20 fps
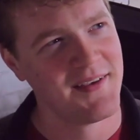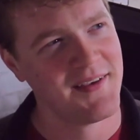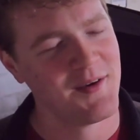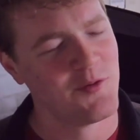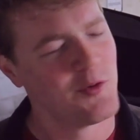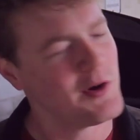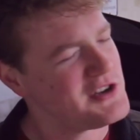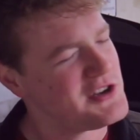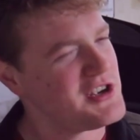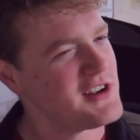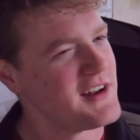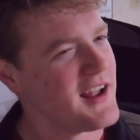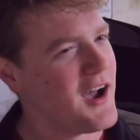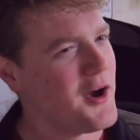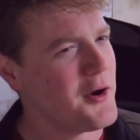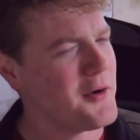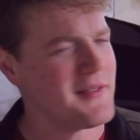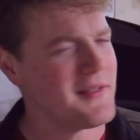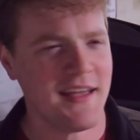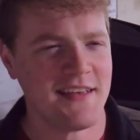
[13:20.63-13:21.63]
Which, you
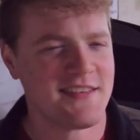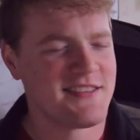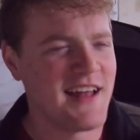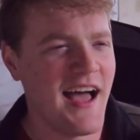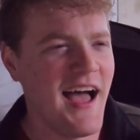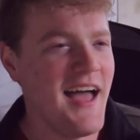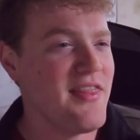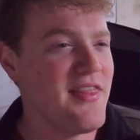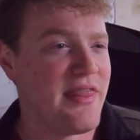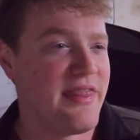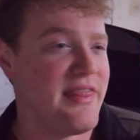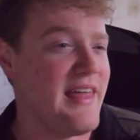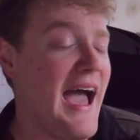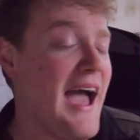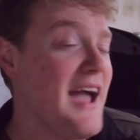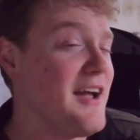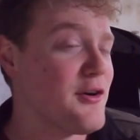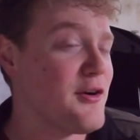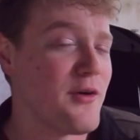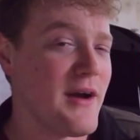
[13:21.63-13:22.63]
know, is not
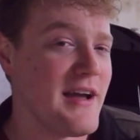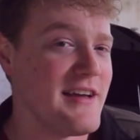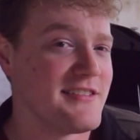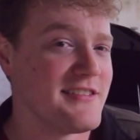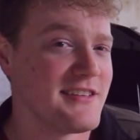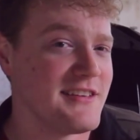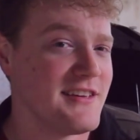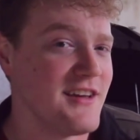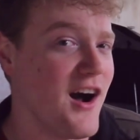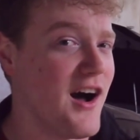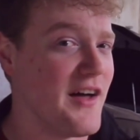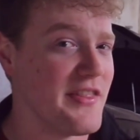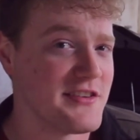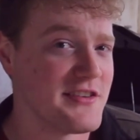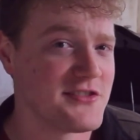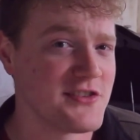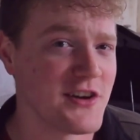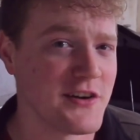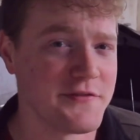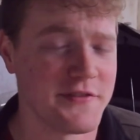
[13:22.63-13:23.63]
that crazy on the
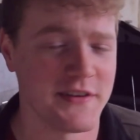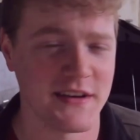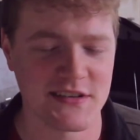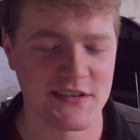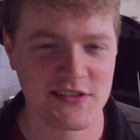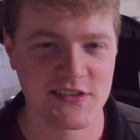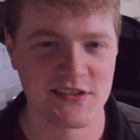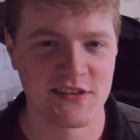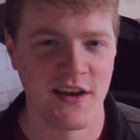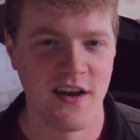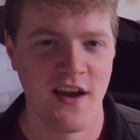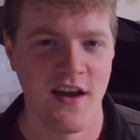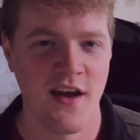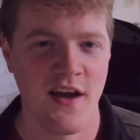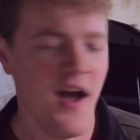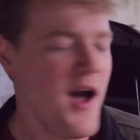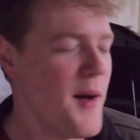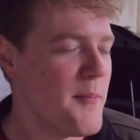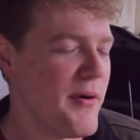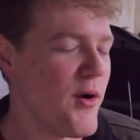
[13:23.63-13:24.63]
surface,
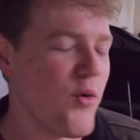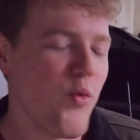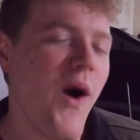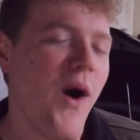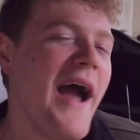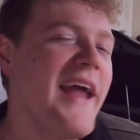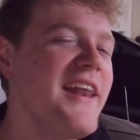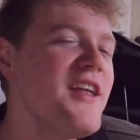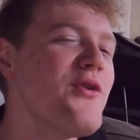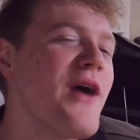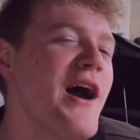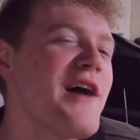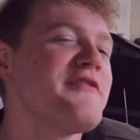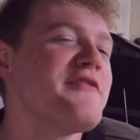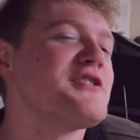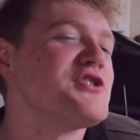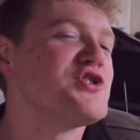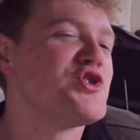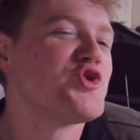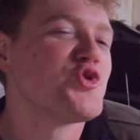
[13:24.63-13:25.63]
but why do you
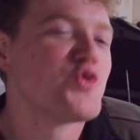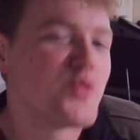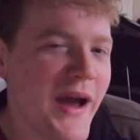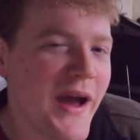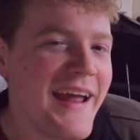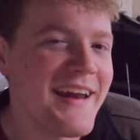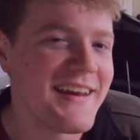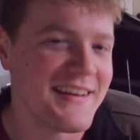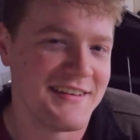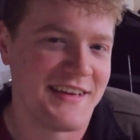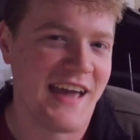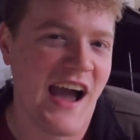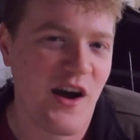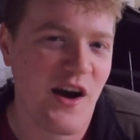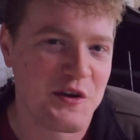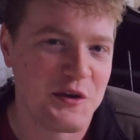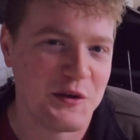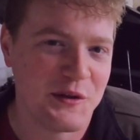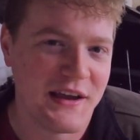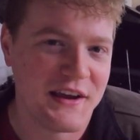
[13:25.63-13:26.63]
have a trade-in
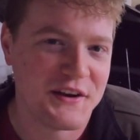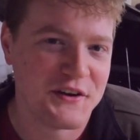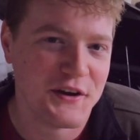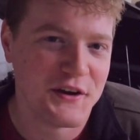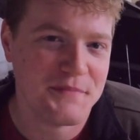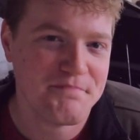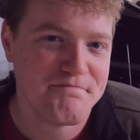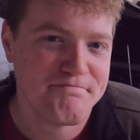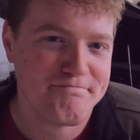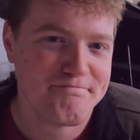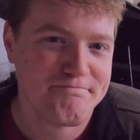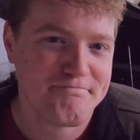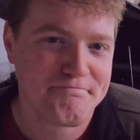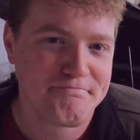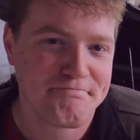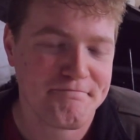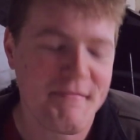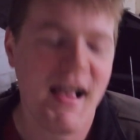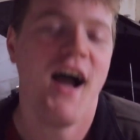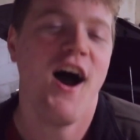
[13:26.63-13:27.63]
calculator
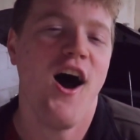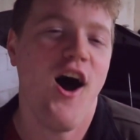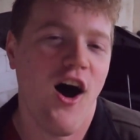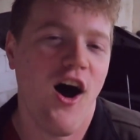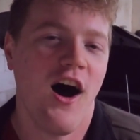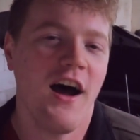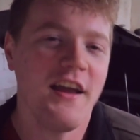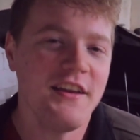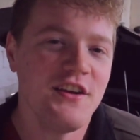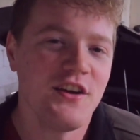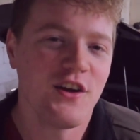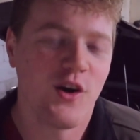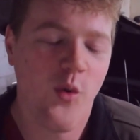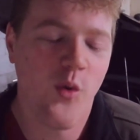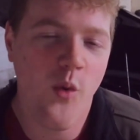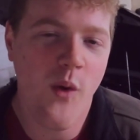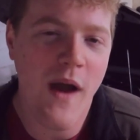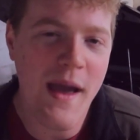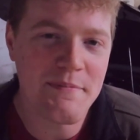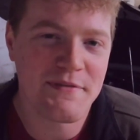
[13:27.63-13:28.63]
on your
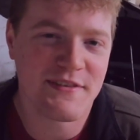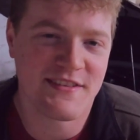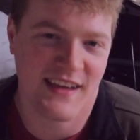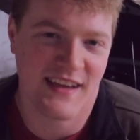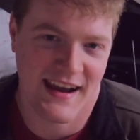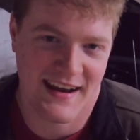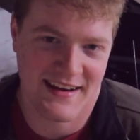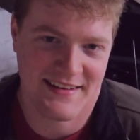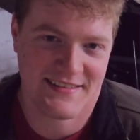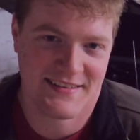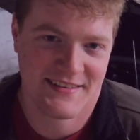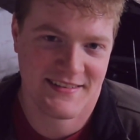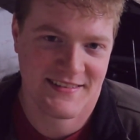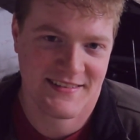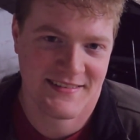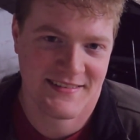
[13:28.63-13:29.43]
website?